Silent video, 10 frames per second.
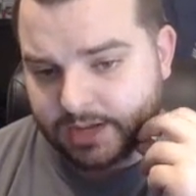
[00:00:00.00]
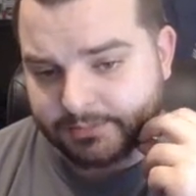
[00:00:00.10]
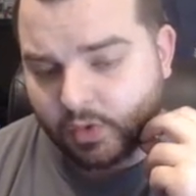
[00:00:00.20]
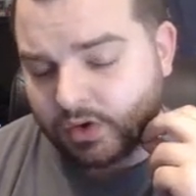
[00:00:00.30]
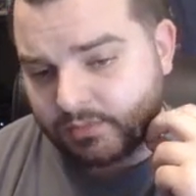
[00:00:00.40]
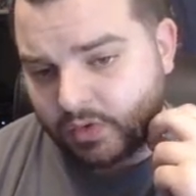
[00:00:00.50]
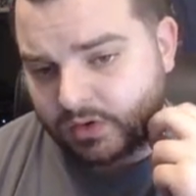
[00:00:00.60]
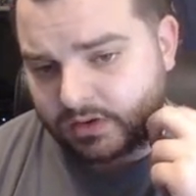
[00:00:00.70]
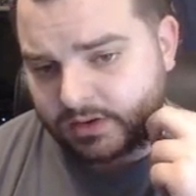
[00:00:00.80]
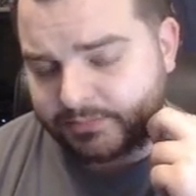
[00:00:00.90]
or
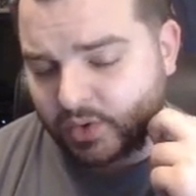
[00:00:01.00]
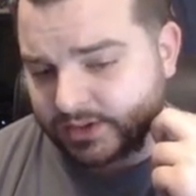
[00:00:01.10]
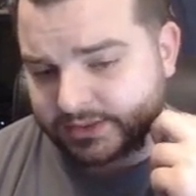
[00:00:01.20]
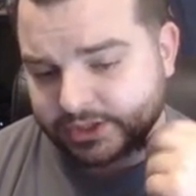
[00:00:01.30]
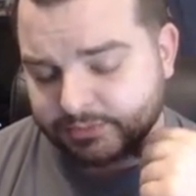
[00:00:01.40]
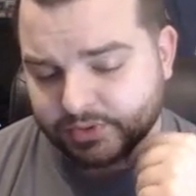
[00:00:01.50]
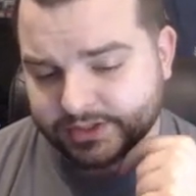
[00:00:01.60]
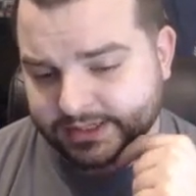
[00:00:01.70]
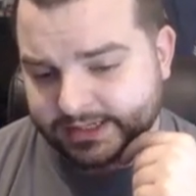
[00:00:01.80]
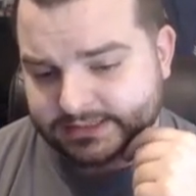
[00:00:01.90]
more importantly, you're
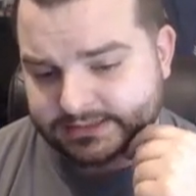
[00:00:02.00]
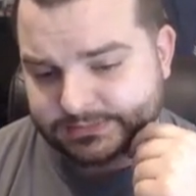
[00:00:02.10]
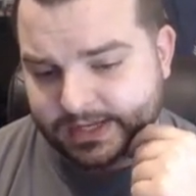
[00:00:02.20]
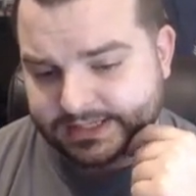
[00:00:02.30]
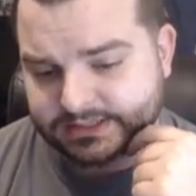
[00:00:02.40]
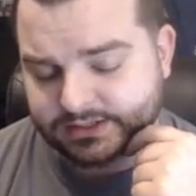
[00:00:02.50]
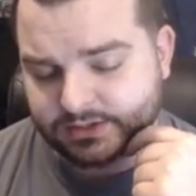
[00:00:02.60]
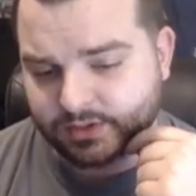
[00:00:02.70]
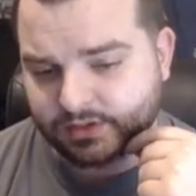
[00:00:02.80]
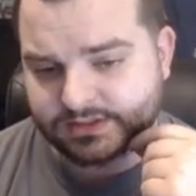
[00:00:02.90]
putting it into
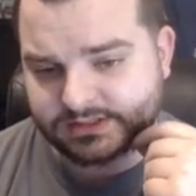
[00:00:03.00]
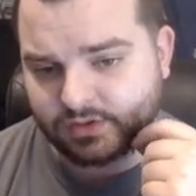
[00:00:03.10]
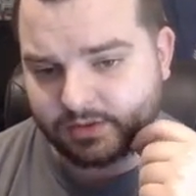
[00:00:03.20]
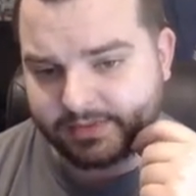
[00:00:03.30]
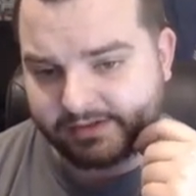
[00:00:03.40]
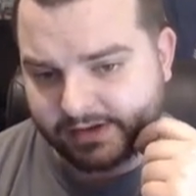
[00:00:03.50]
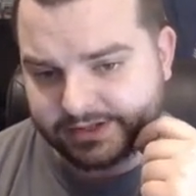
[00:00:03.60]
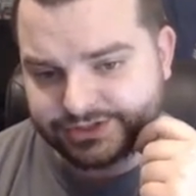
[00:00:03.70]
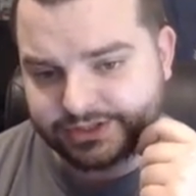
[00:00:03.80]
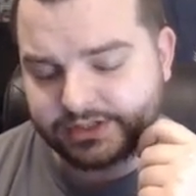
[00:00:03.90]
Execute and Grizzly Gourmet range.